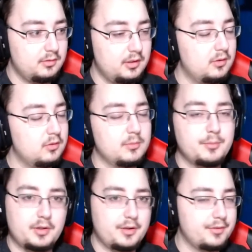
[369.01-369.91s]
I don't
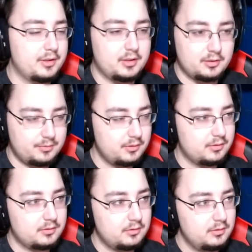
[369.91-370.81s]
remember having
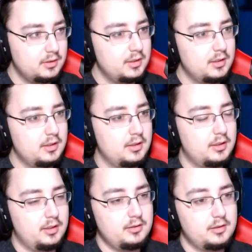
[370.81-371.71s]
catfish.
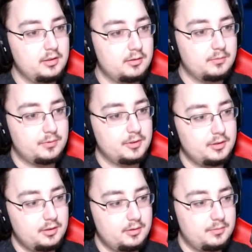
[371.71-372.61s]
I need to get some fried
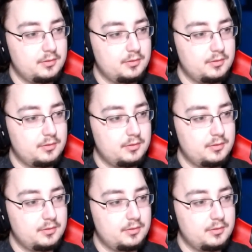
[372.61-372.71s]
catfish.